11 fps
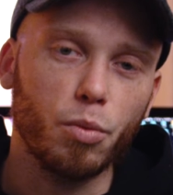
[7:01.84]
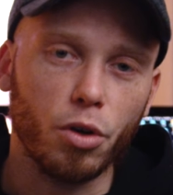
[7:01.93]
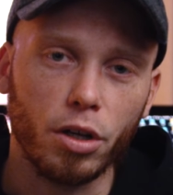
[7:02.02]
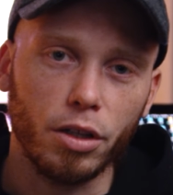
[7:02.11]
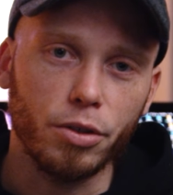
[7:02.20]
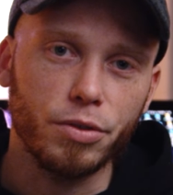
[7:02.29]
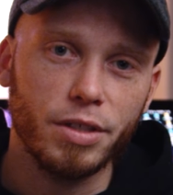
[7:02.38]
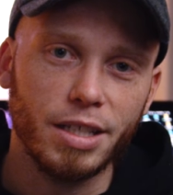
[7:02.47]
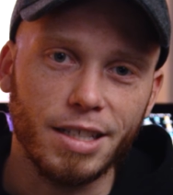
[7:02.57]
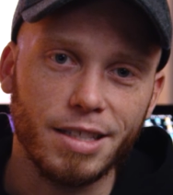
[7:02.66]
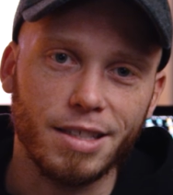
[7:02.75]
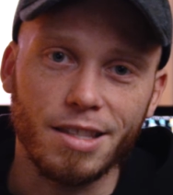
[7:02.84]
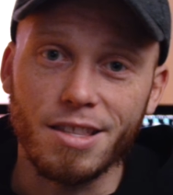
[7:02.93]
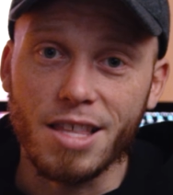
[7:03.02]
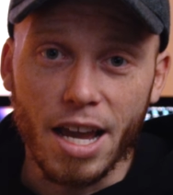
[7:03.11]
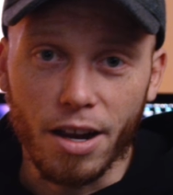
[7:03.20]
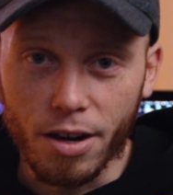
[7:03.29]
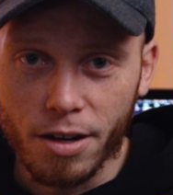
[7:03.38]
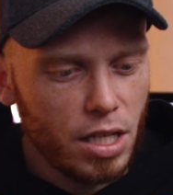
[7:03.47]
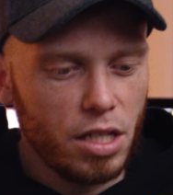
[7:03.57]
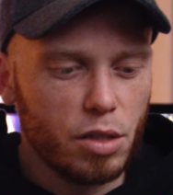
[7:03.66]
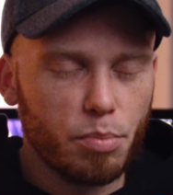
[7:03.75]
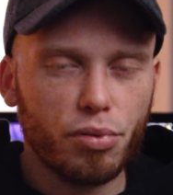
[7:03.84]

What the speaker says: workloads is there. Each